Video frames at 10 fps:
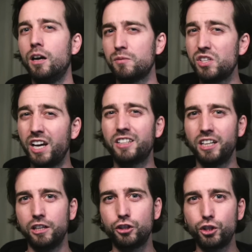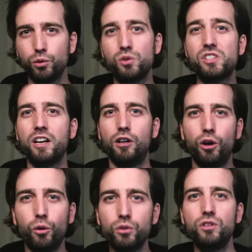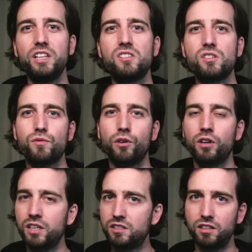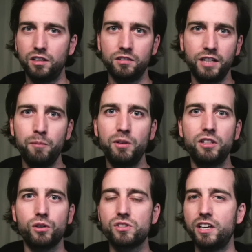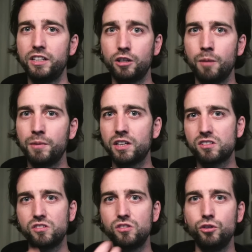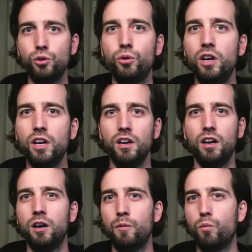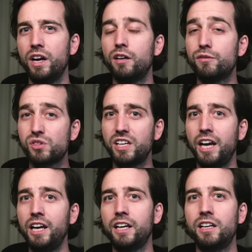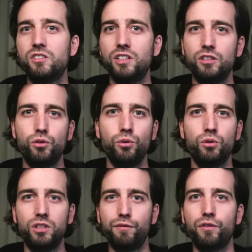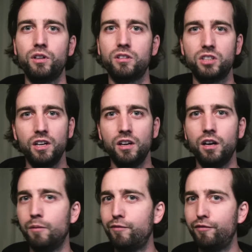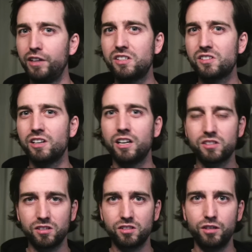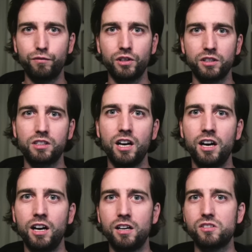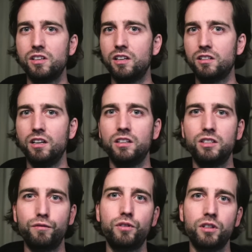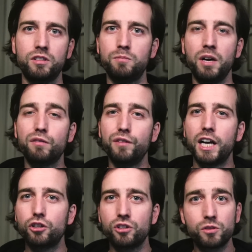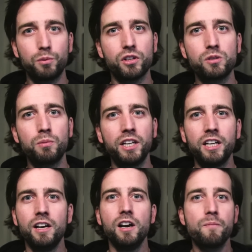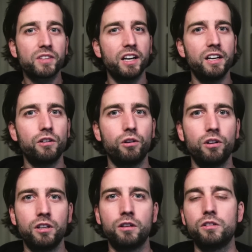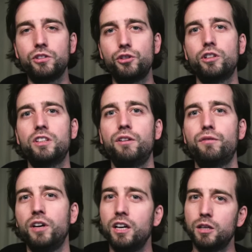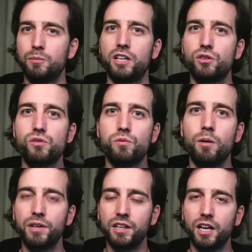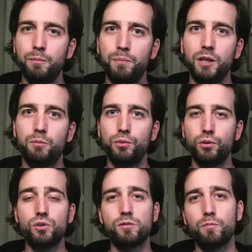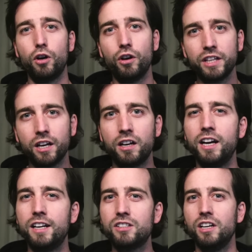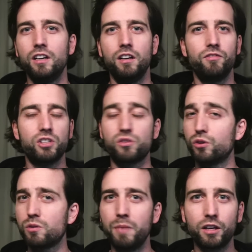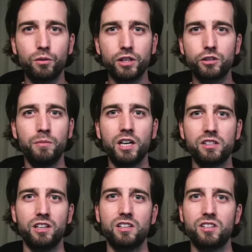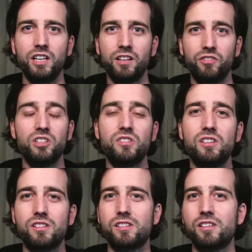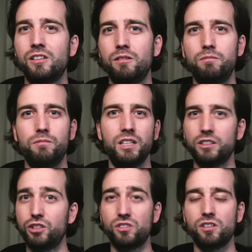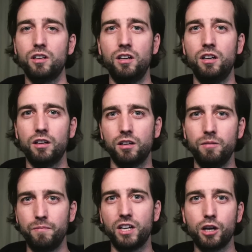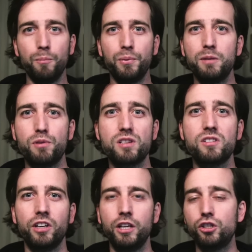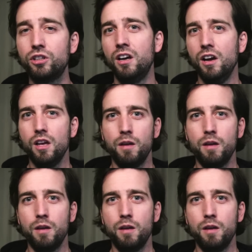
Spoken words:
CATL choose their own reasons for it, namely those economics, this new way of scaling it into different fleet sizes, different cars, and different manufacturers possibly. And all in all, this should give the battery swapping a big boost. On the other hand, there's also many question marks that I say that this is still, well, just a company presentation.